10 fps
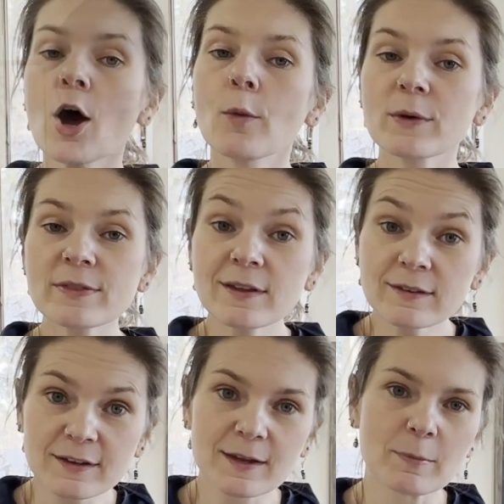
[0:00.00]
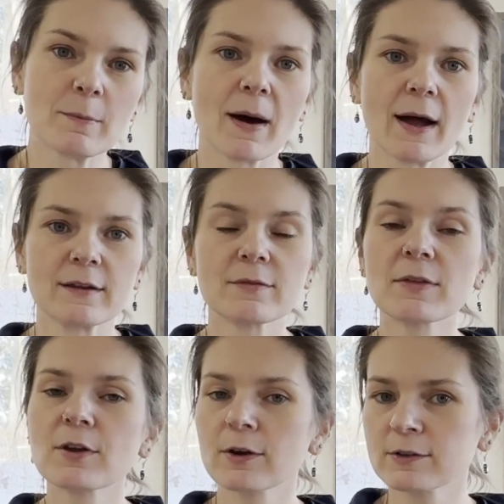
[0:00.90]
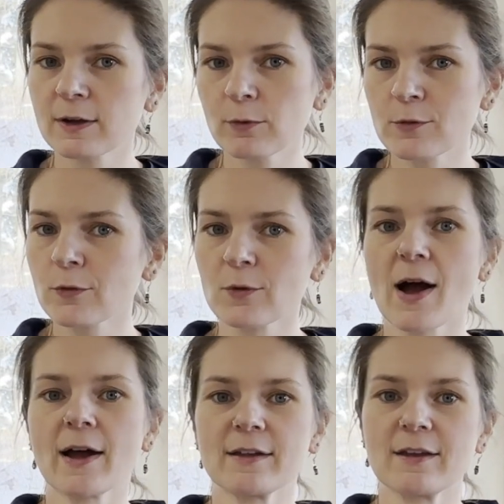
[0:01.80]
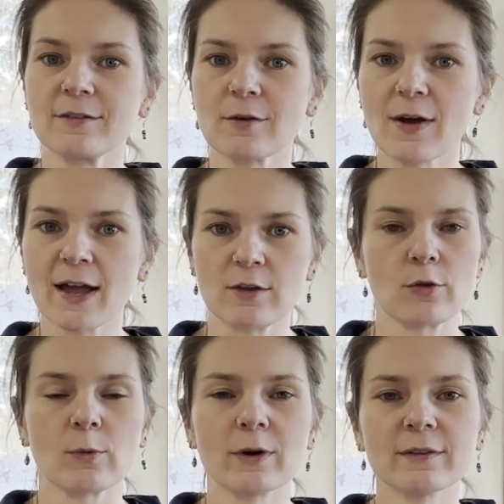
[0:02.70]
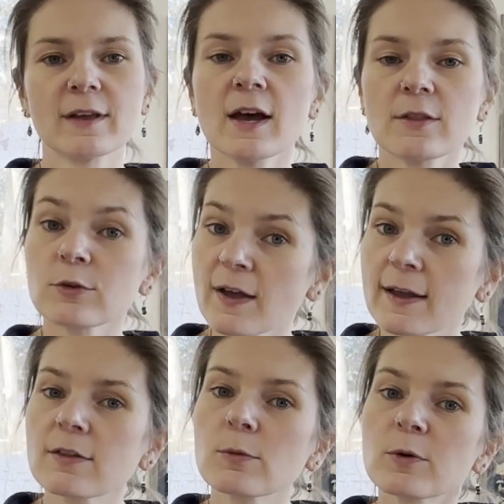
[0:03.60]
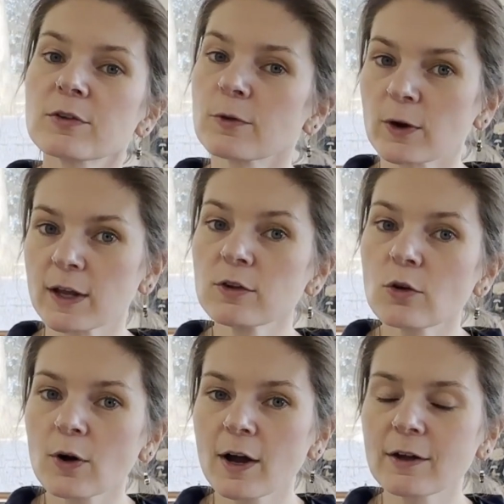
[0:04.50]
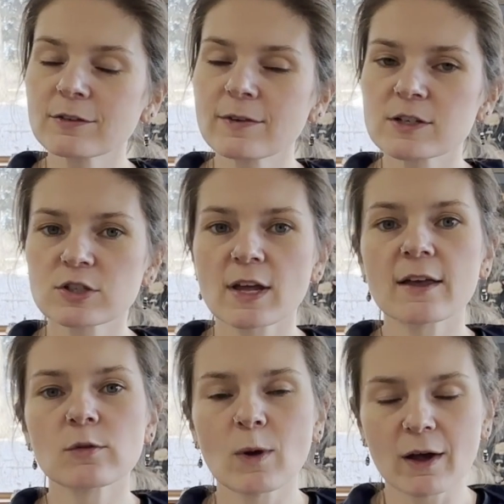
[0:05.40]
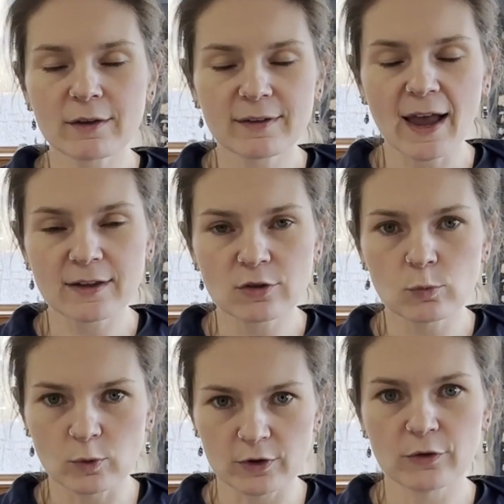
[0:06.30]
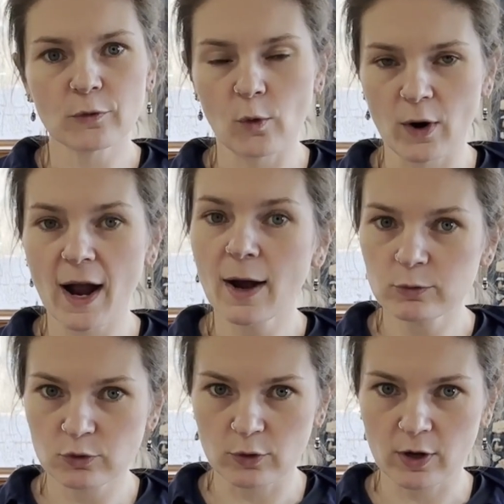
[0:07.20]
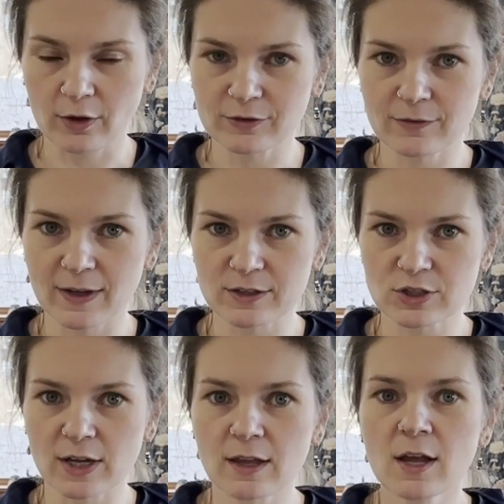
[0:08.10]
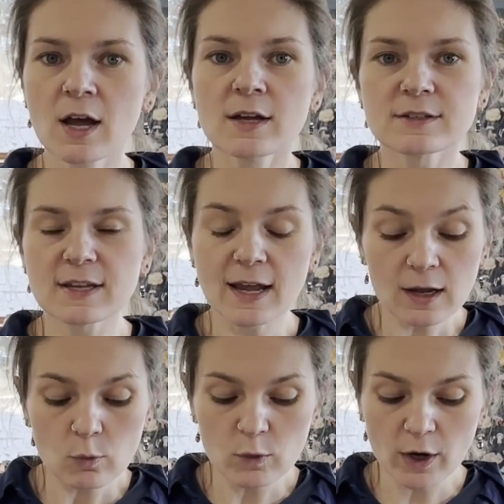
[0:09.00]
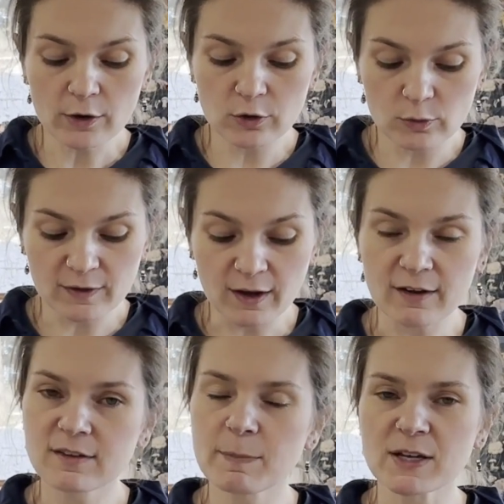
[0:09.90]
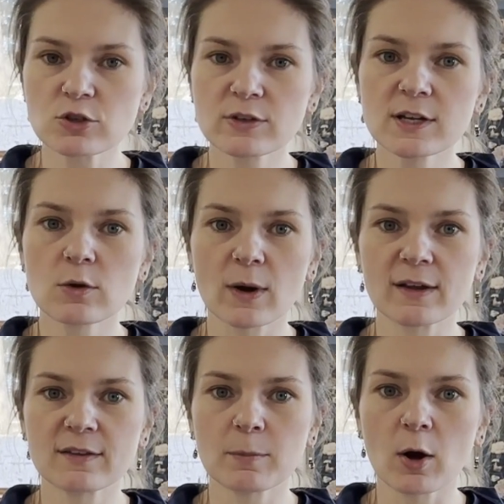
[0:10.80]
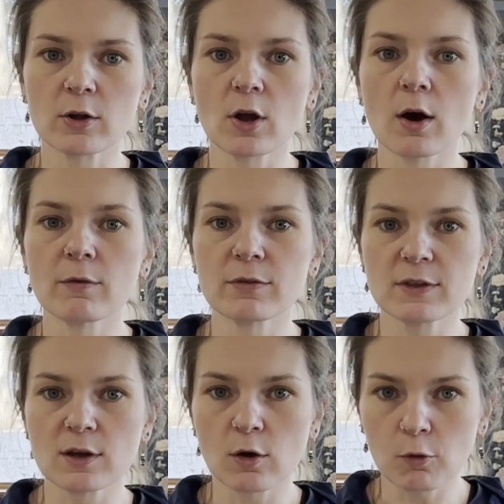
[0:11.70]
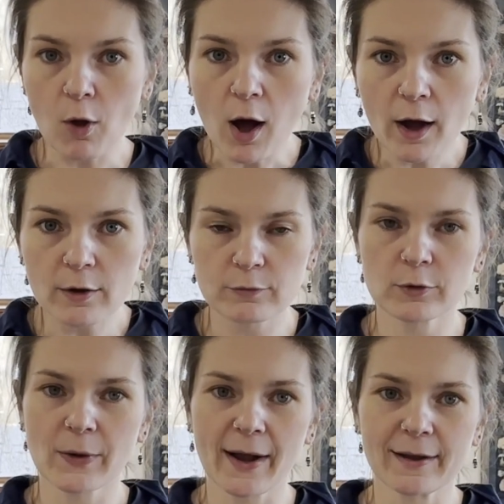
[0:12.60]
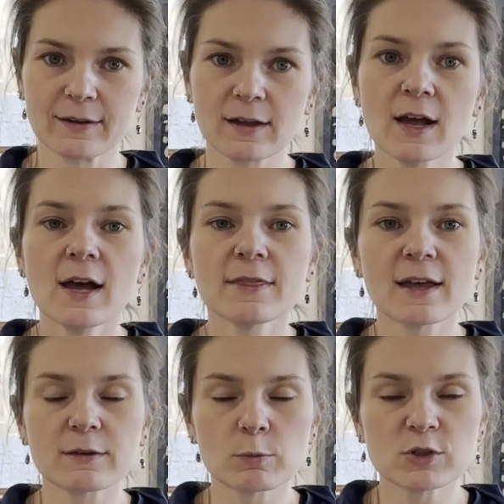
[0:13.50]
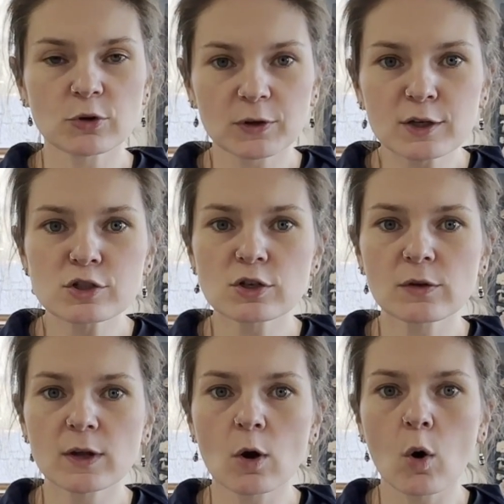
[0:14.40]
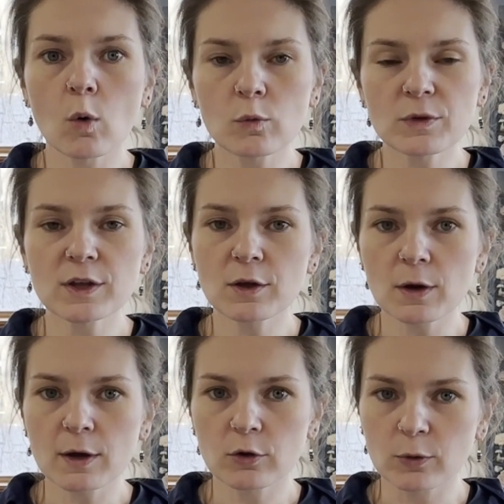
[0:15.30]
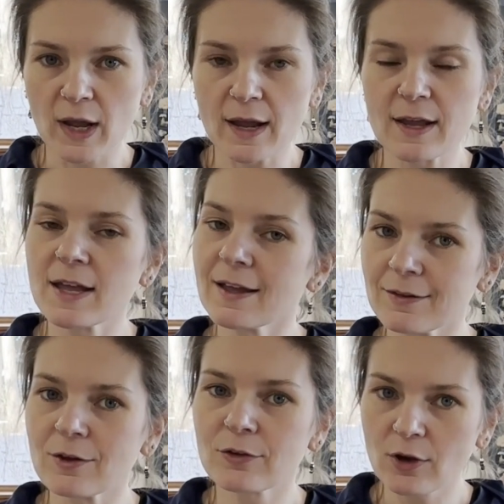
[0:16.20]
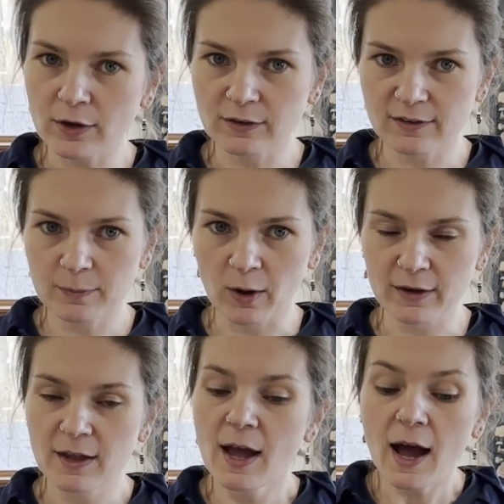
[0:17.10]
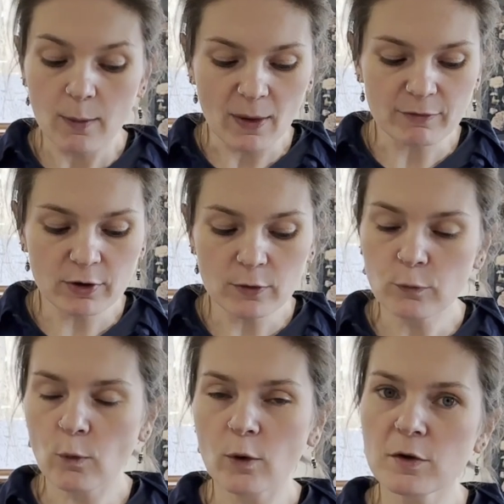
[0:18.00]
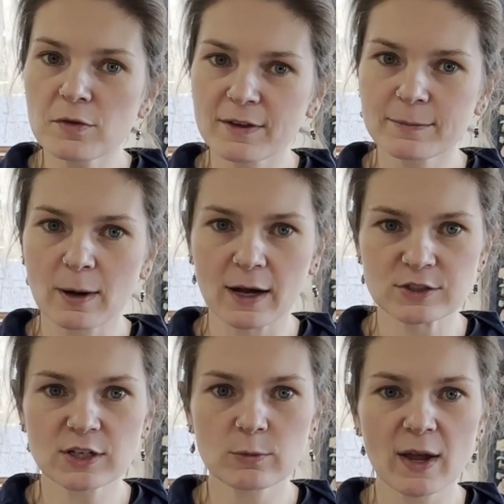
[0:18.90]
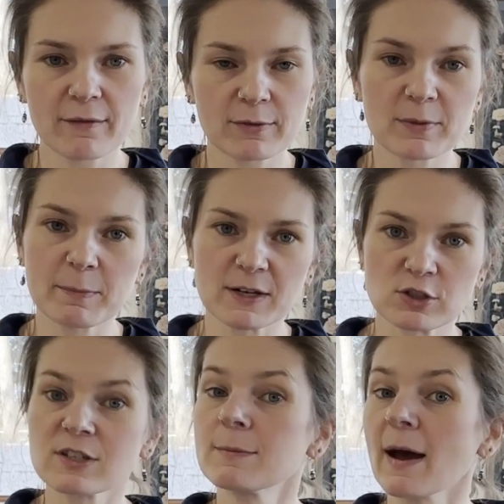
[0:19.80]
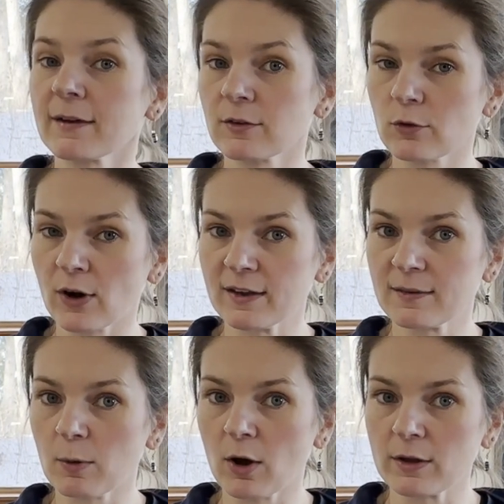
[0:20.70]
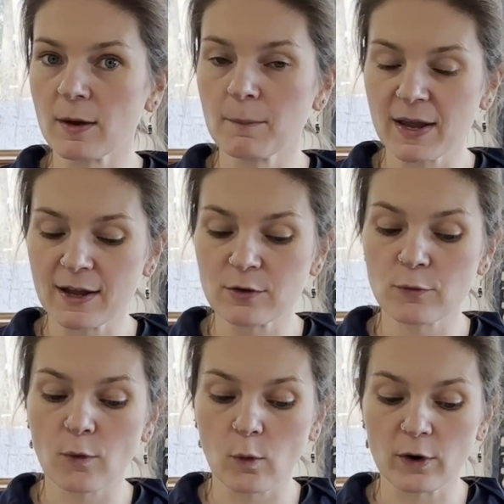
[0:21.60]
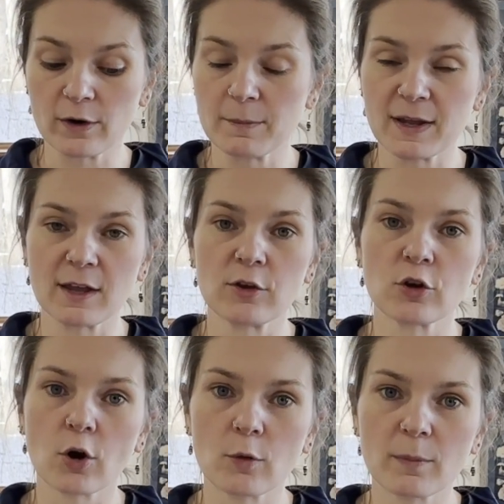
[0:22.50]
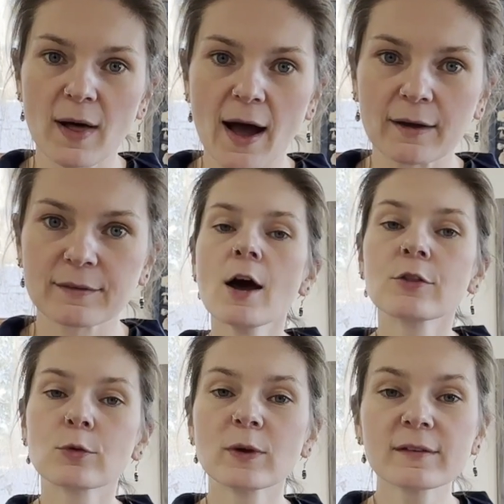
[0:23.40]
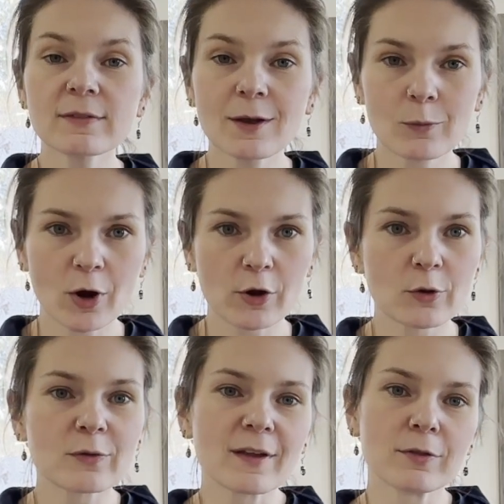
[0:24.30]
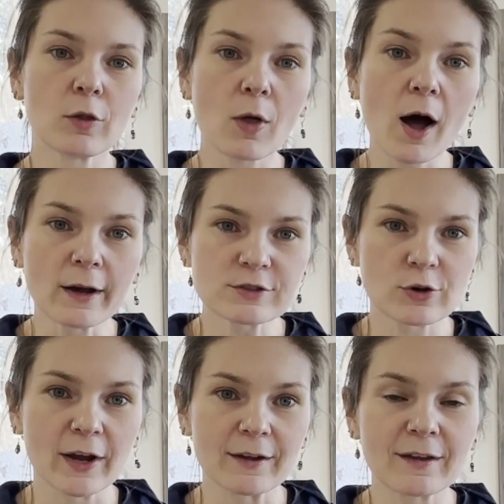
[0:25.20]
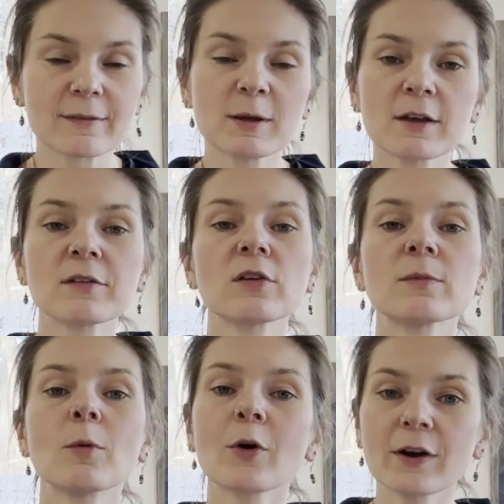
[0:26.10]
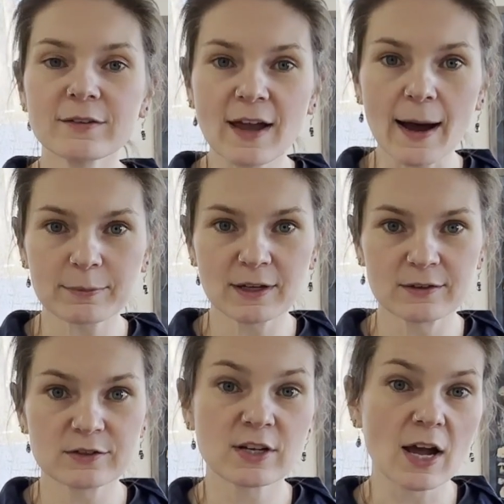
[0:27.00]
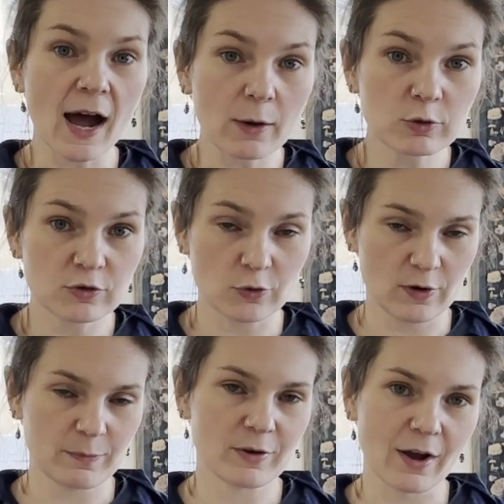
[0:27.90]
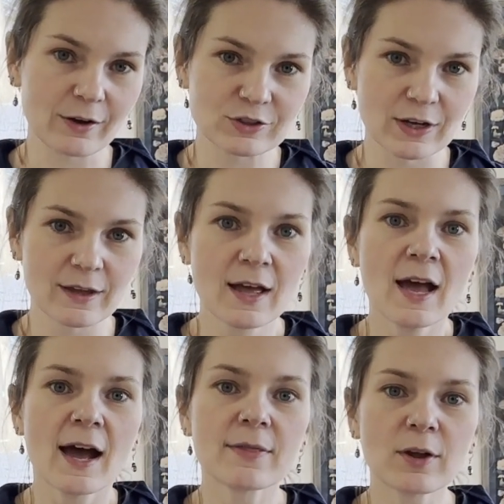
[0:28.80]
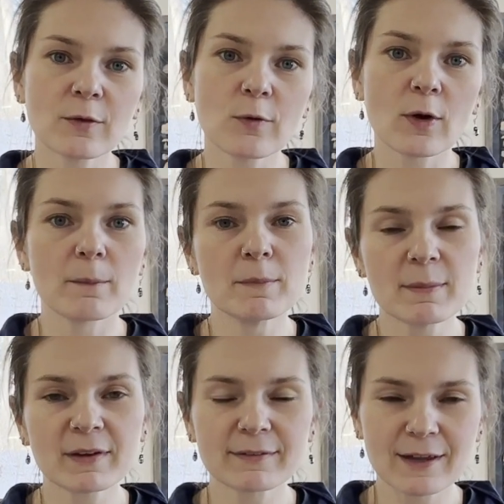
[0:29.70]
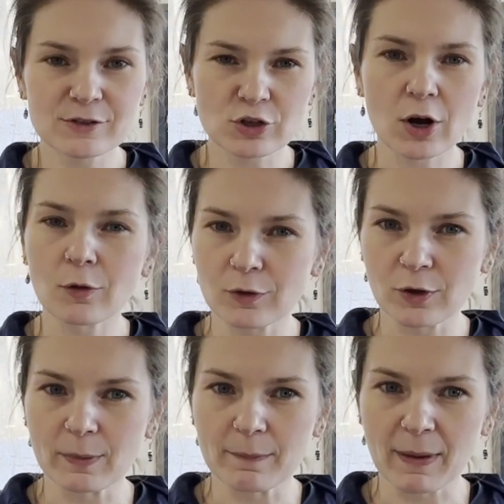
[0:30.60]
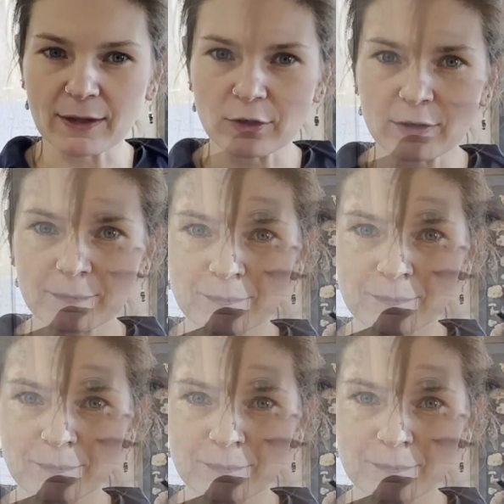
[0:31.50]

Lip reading: One thing to keep in mind that there are different varieties of Hen of the Woods. There's Hen of the Woods for indoor cultivation as well as Hen of the Woods for outdoor cultivation. Today we are using a specialty grain spawn of the log variety that we traditionally only create in sawdust spawn. However, for this project we have some specialty bags of grain spawn made for making your own blocks. The reason that we are using the log strain is because it is more adapted to outdoor production and therefore mimics nature a little bit better.